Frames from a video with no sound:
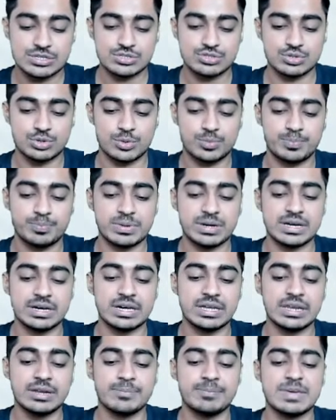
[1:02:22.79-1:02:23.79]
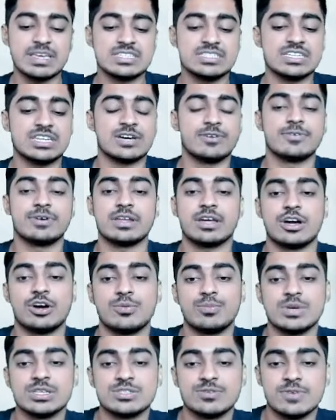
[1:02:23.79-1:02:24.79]
So per machine hour,
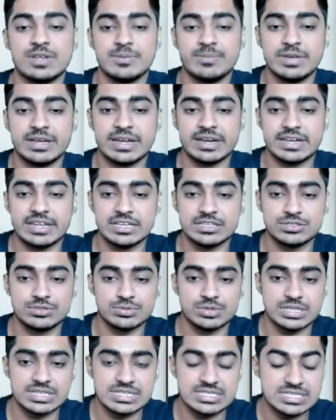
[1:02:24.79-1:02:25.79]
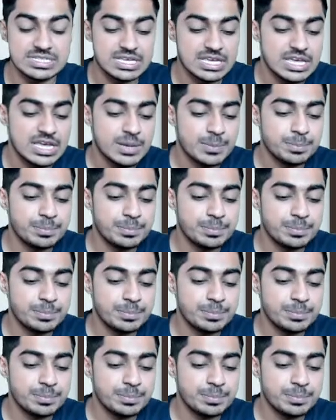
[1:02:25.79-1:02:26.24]
how much we'll be getting, students?